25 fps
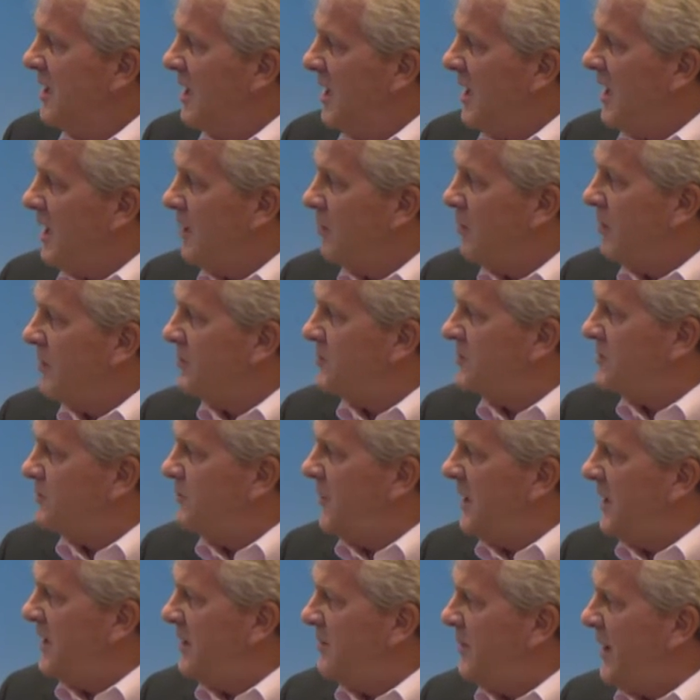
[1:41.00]
We
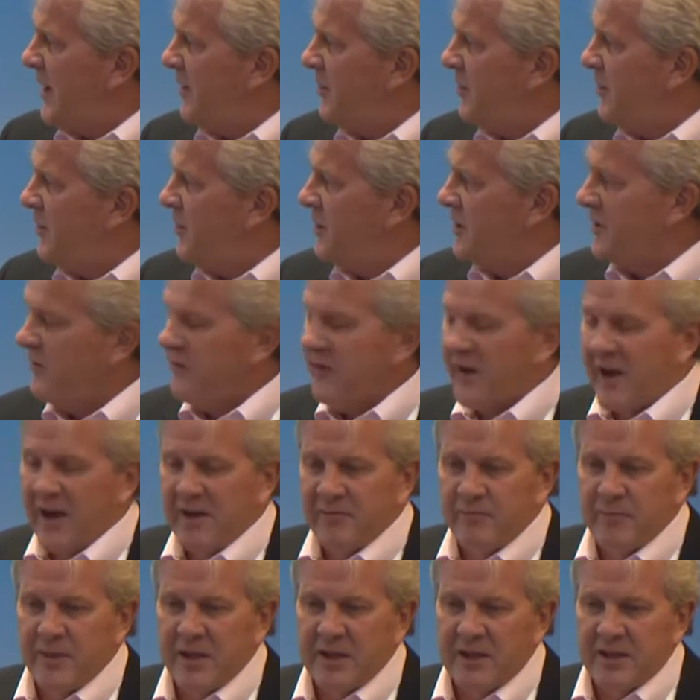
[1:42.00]
spent about $35
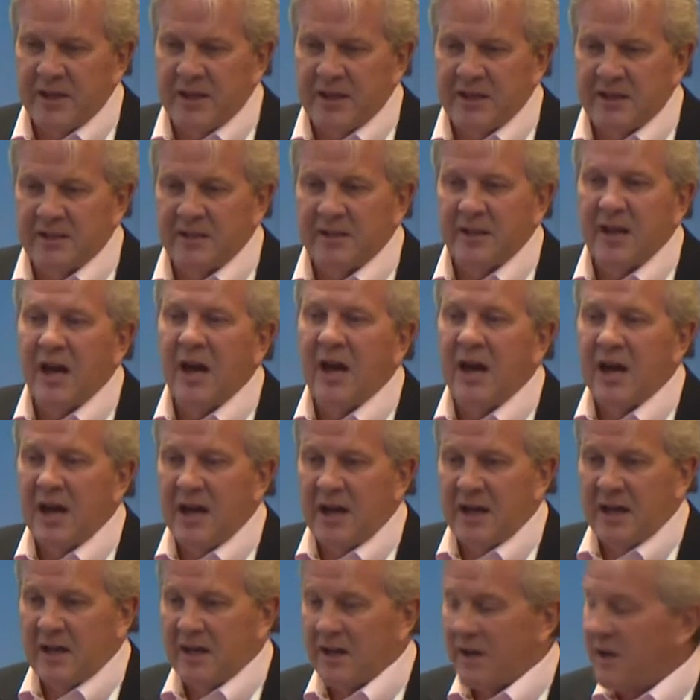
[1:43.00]
million
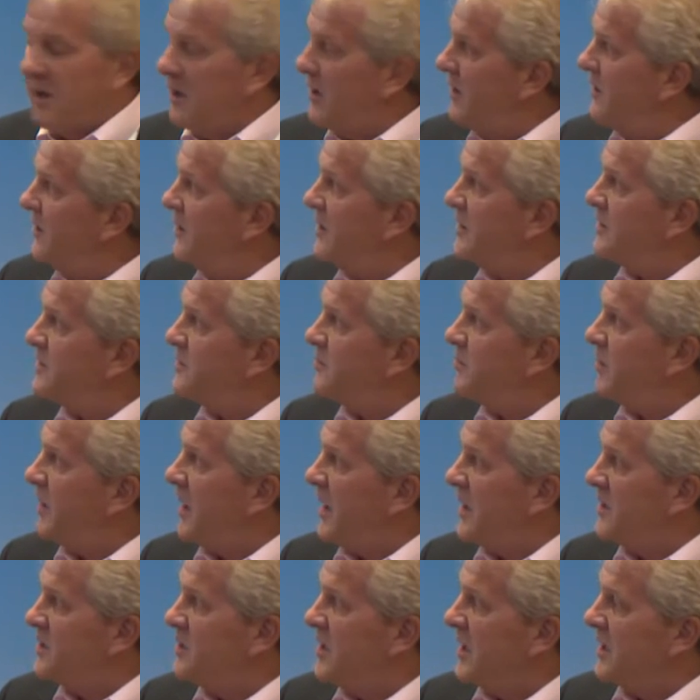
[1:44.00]
on this
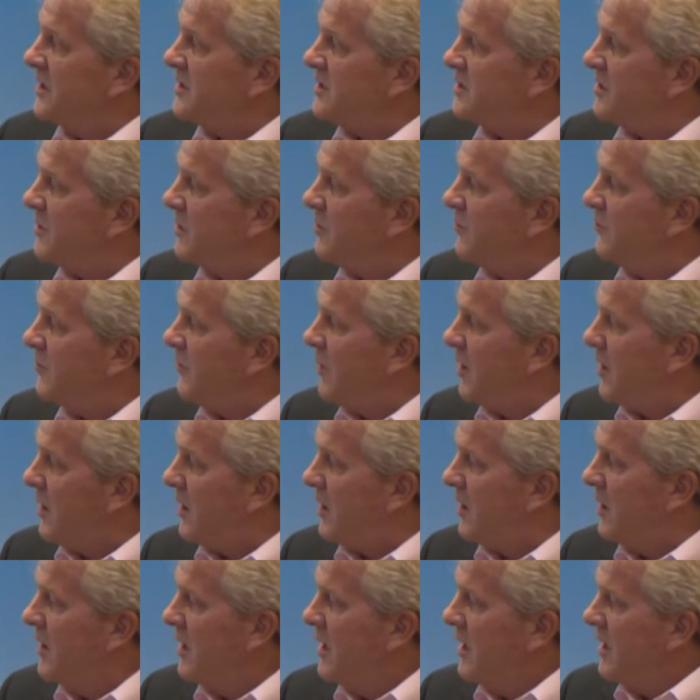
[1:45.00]
project so
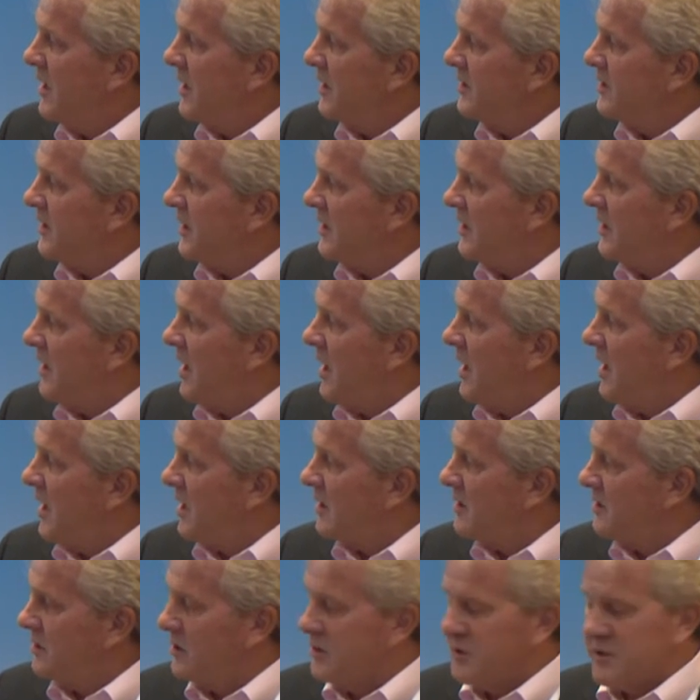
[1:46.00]
far, done
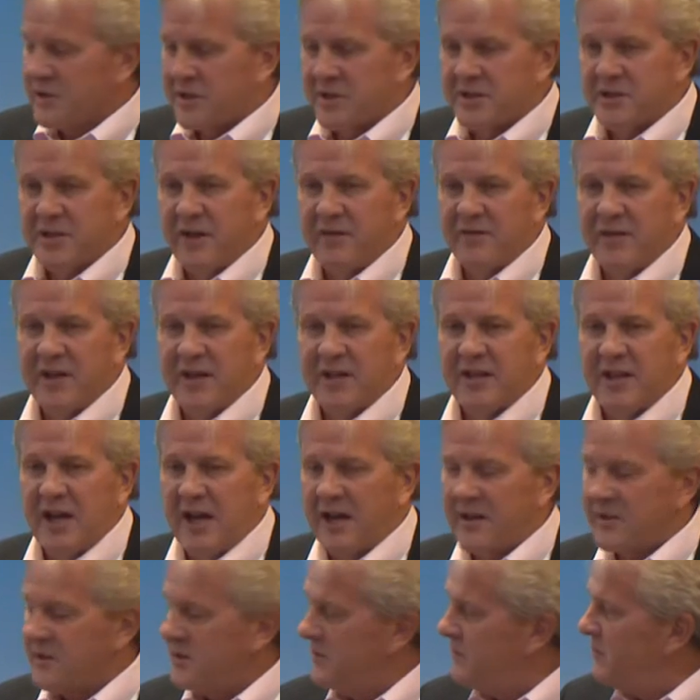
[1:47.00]
close to
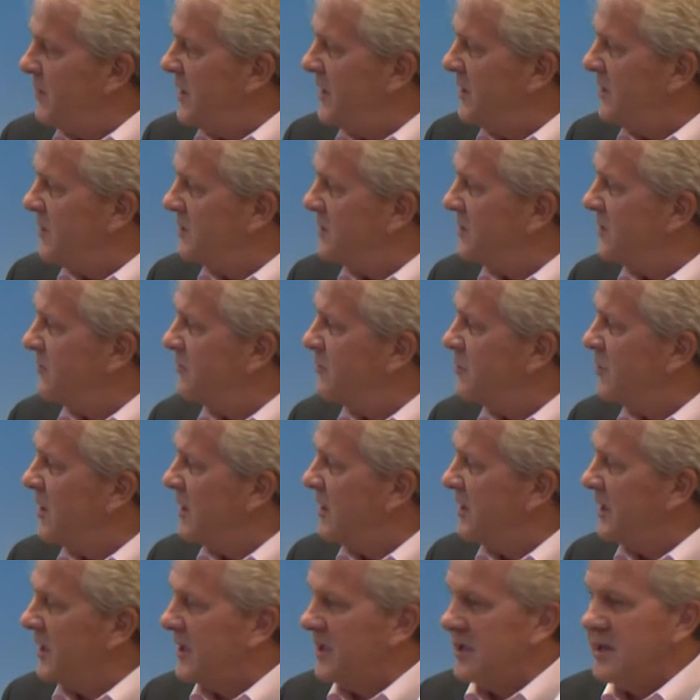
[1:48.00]
70,000 meters of
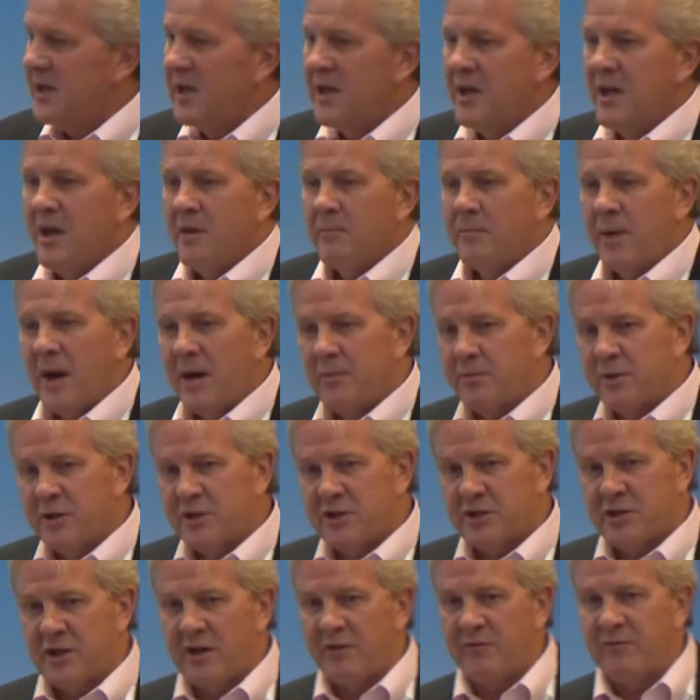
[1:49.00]
drilling,
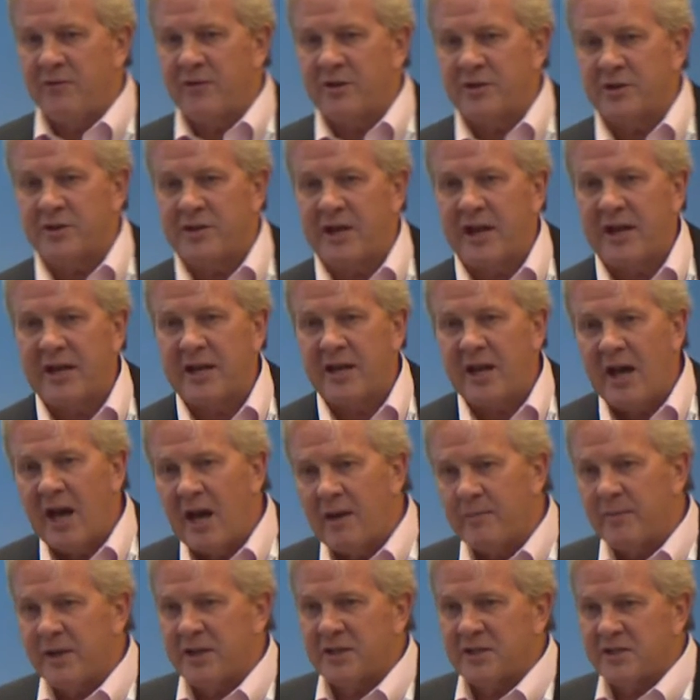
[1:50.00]
published our first
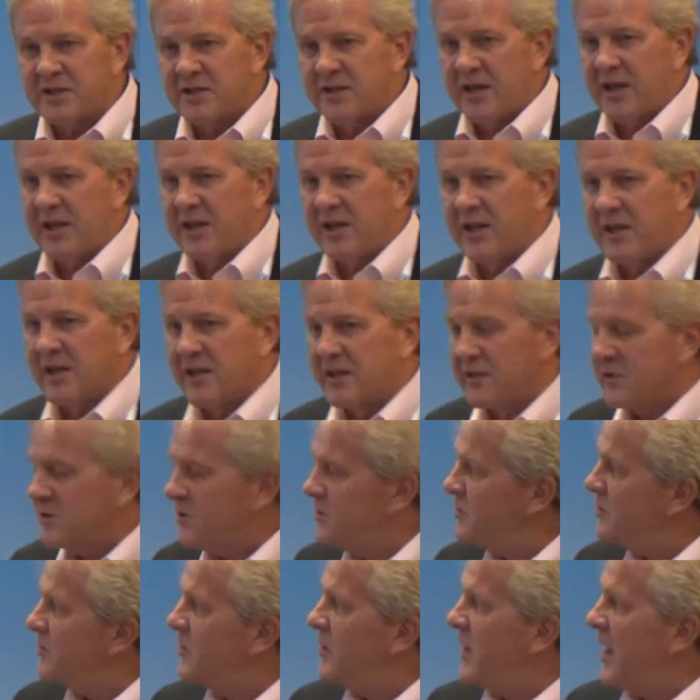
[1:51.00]
economic study in
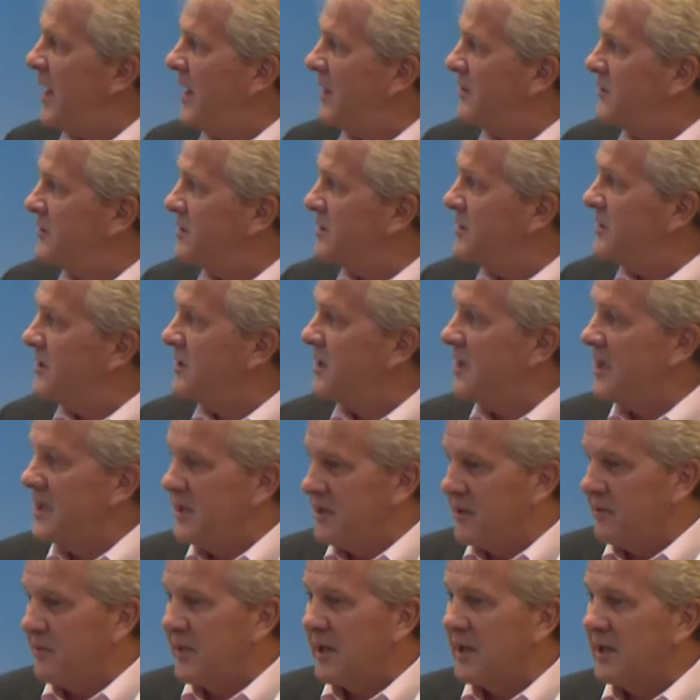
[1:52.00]

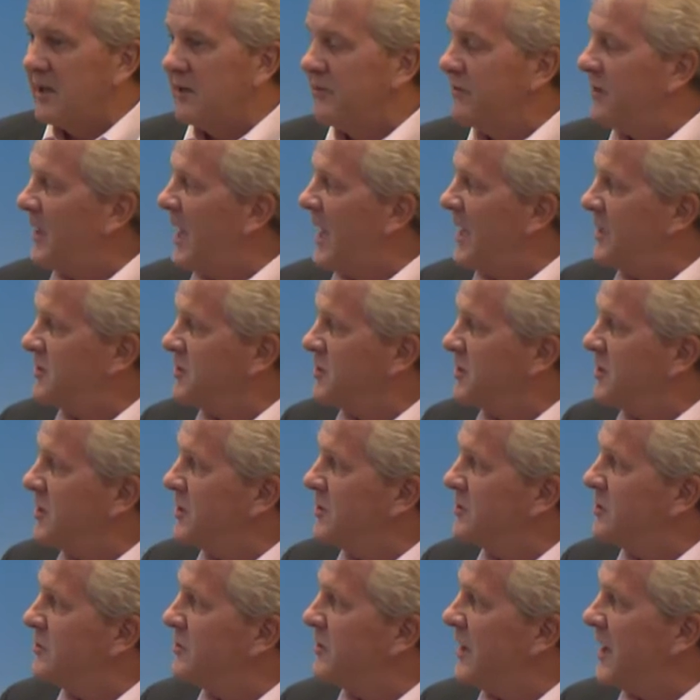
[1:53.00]
the middle of last year,
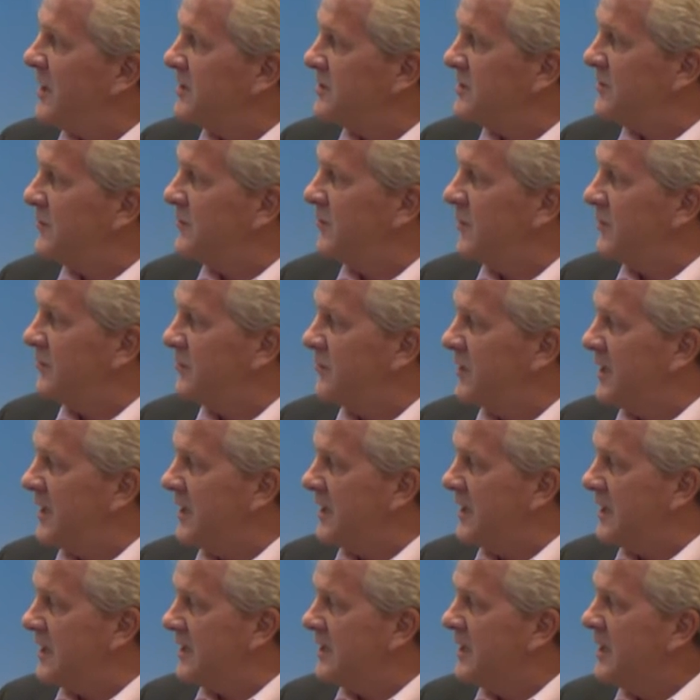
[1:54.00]

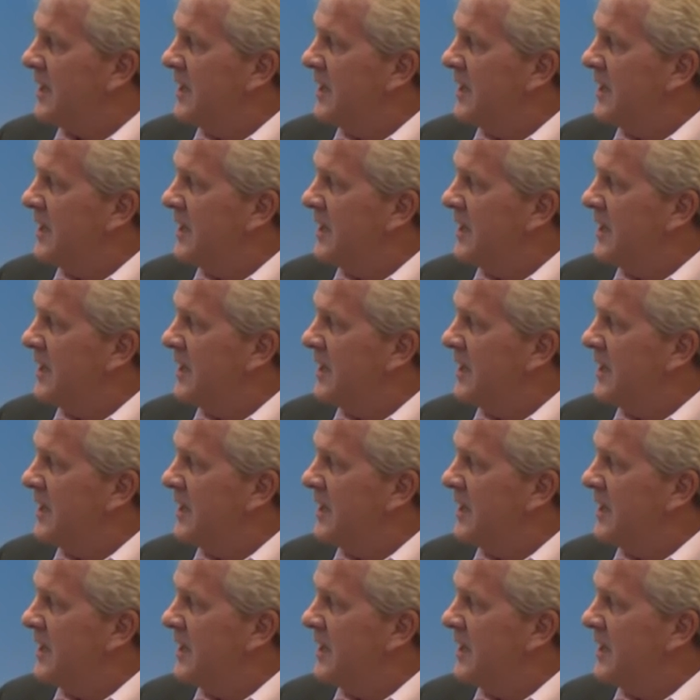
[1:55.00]
2015,